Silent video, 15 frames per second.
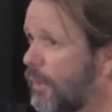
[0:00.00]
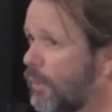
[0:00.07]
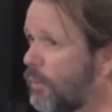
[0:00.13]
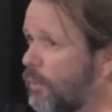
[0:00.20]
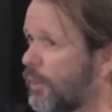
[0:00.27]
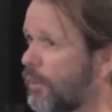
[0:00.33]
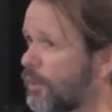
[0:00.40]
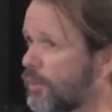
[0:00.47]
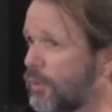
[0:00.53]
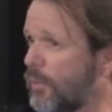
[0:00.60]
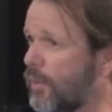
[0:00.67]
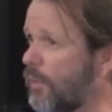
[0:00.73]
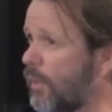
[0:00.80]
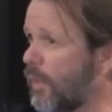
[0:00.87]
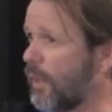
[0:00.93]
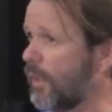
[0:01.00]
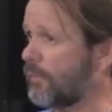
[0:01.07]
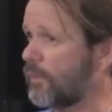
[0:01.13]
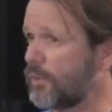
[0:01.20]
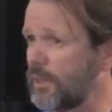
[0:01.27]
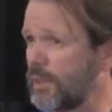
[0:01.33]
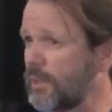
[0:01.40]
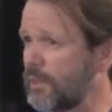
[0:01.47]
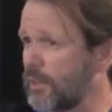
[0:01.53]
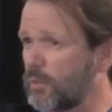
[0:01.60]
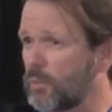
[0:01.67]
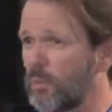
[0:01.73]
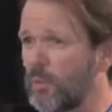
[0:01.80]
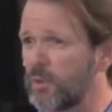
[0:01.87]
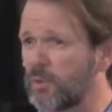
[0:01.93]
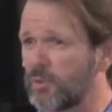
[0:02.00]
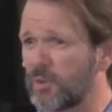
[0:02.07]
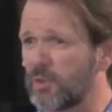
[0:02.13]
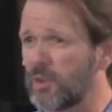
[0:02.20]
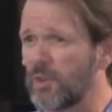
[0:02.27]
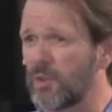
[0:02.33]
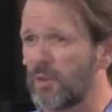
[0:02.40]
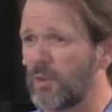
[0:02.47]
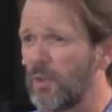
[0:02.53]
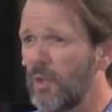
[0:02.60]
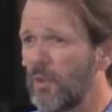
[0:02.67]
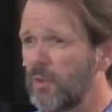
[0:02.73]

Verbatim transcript: When we just surrender our life to Jesus, when we surrender,